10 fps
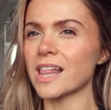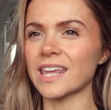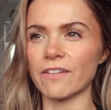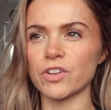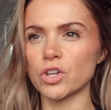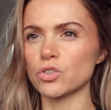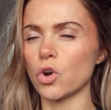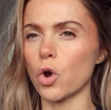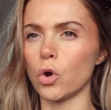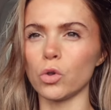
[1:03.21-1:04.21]
giving it your
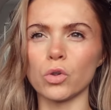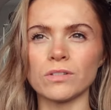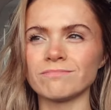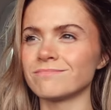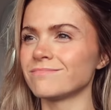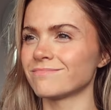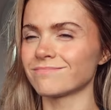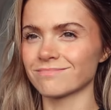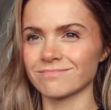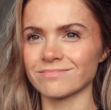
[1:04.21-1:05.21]
all,
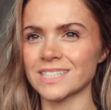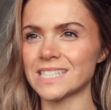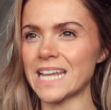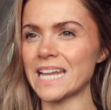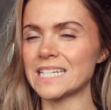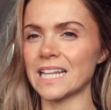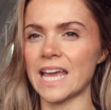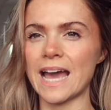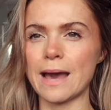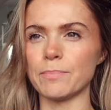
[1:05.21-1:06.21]
setting
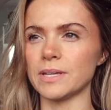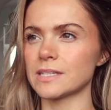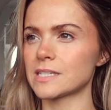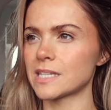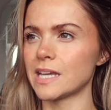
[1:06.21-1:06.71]
daily habits,